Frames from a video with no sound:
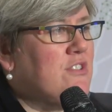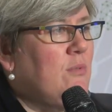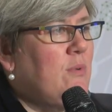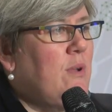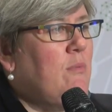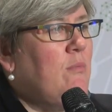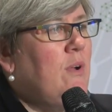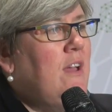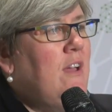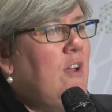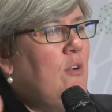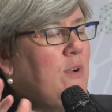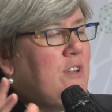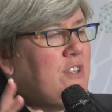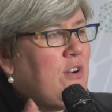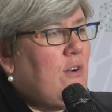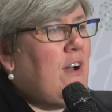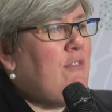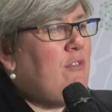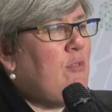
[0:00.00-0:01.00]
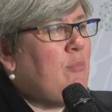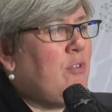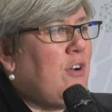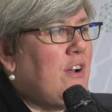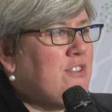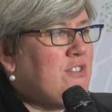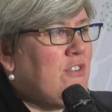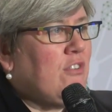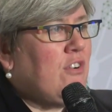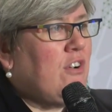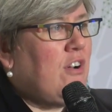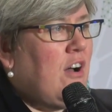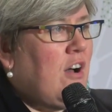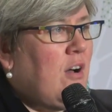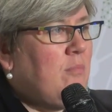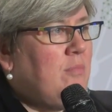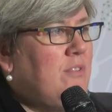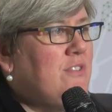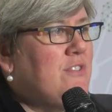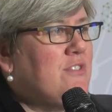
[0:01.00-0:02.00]
So we, we don't have a price on
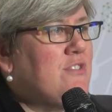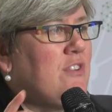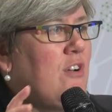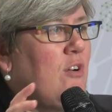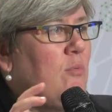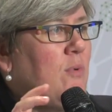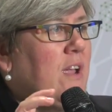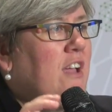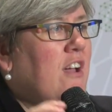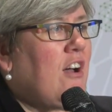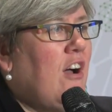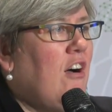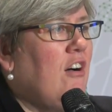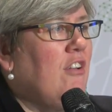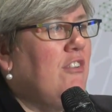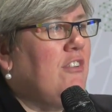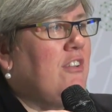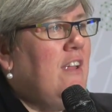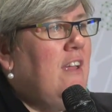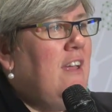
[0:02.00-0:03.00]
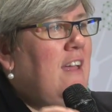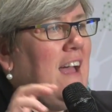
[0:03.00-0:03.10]
carbon, so we can't